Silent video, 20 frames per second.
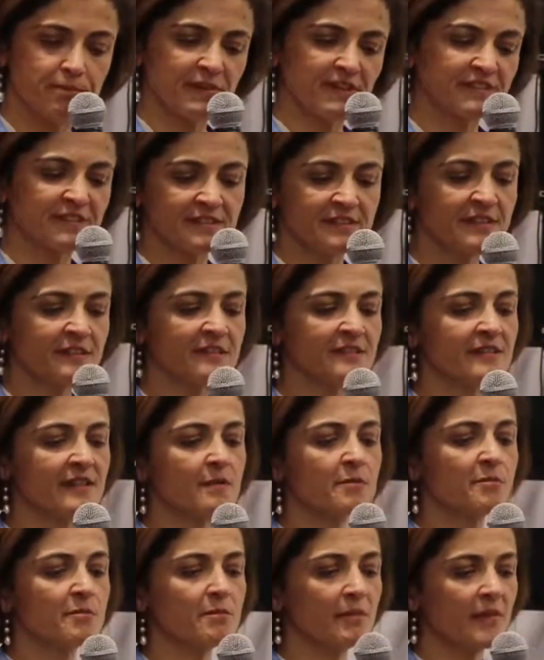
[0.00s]

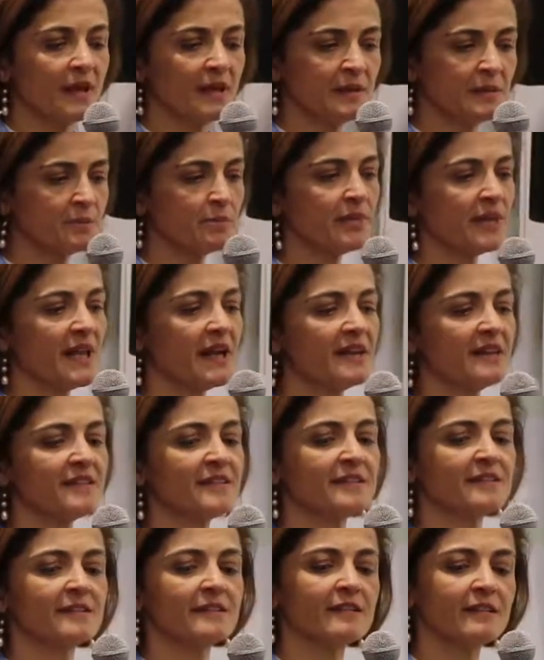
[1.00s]
system in
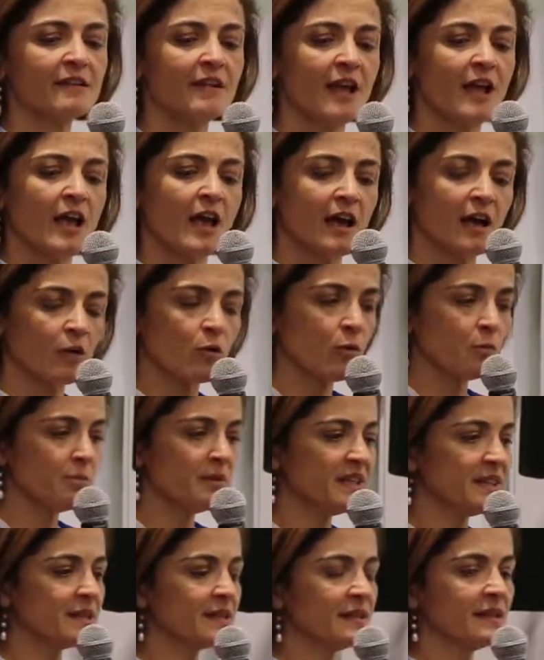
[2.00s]
place, a
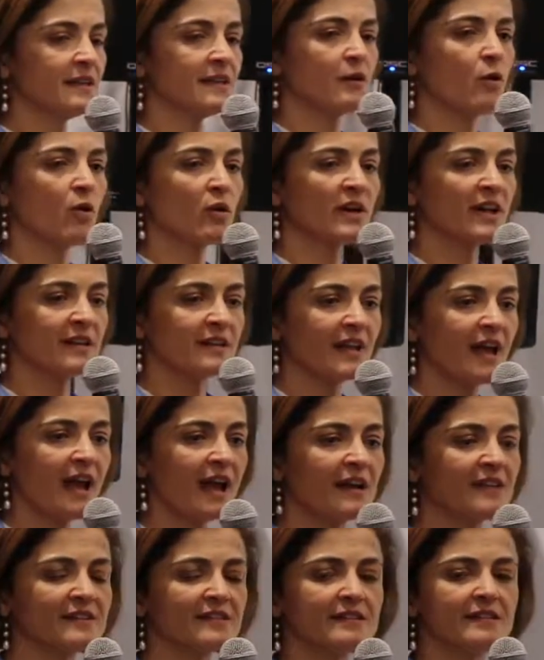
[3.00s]
completely
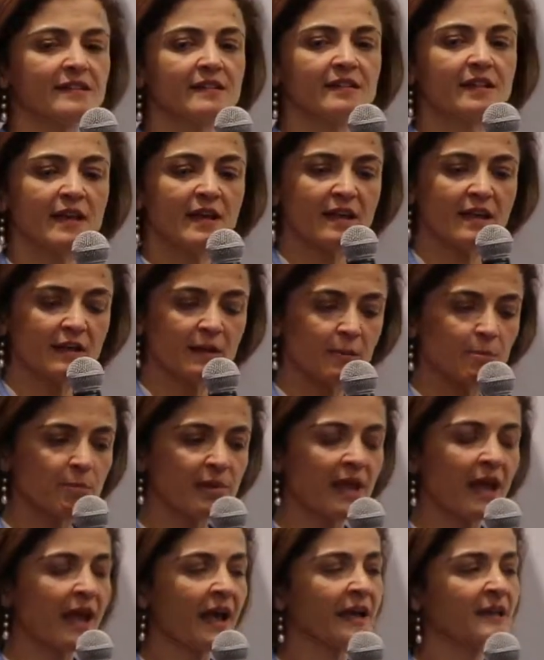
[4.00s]
organized
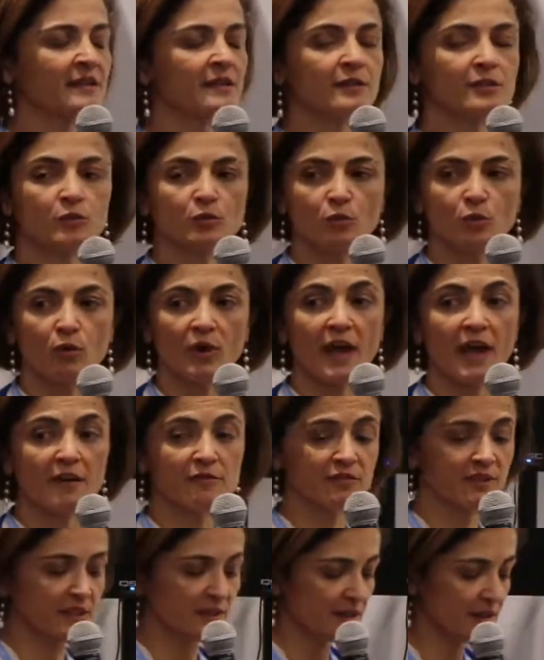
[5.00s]
plan to
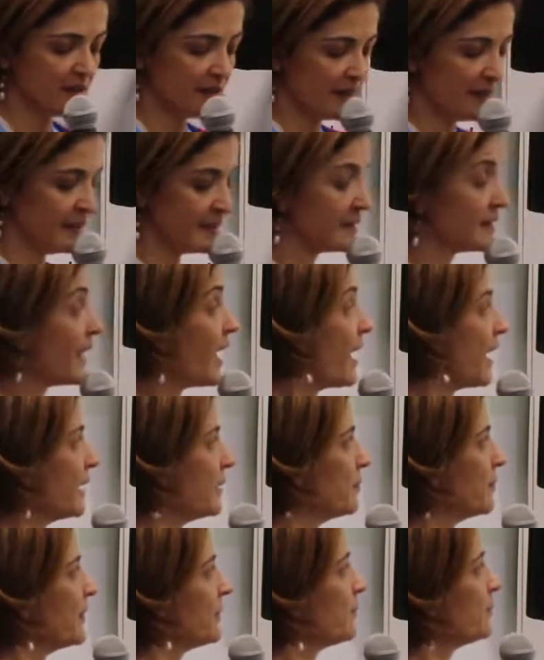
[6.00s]
have it in
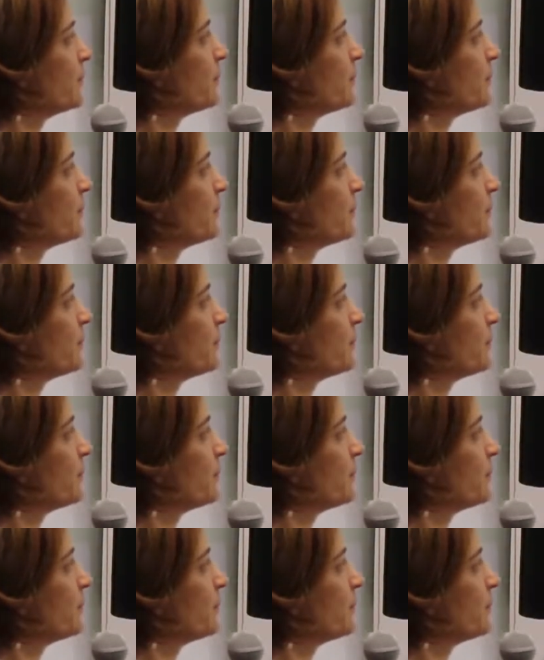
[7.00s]
time.